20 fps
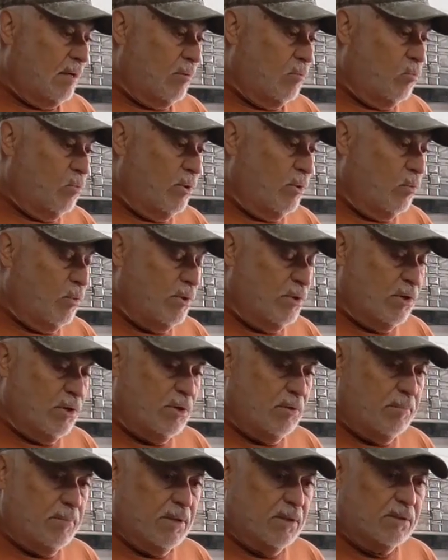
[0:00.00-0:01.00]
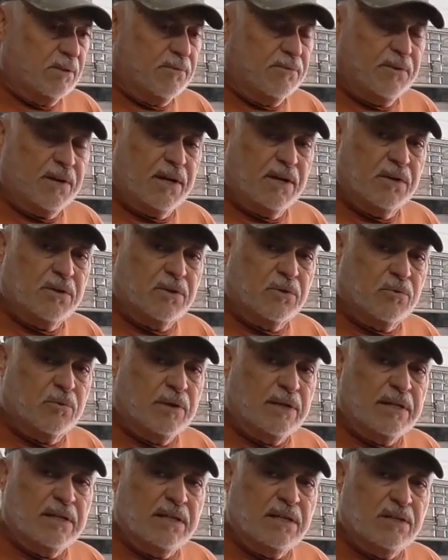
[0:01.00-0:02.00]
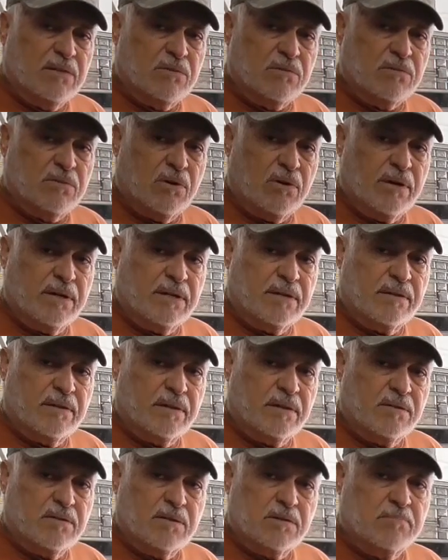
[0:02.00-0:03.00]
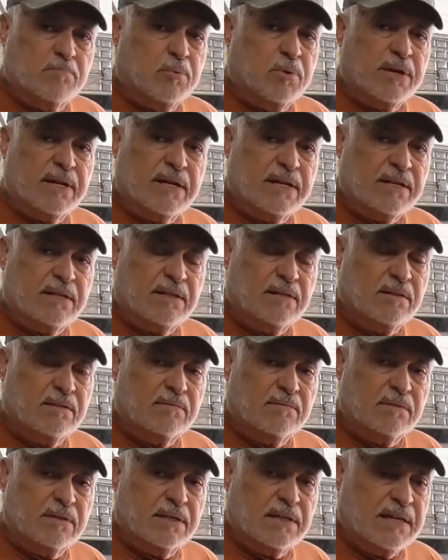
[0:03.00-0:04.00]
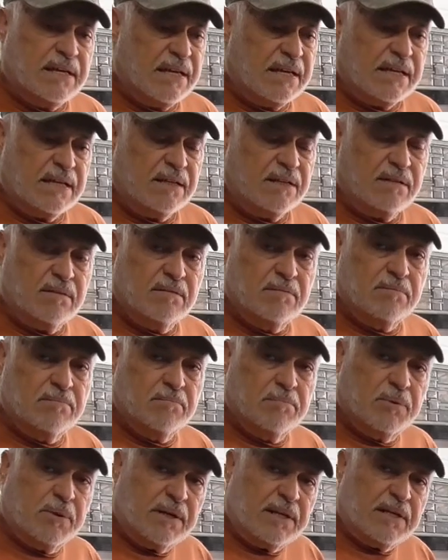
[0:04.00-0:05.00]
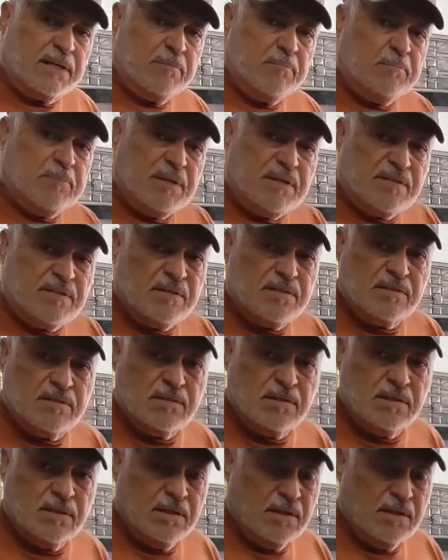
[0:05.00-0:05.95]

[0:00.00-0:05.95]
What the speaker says: When you're going to build a fire, you don't really need to saw anything. Just break it, kick it, break it in pieces,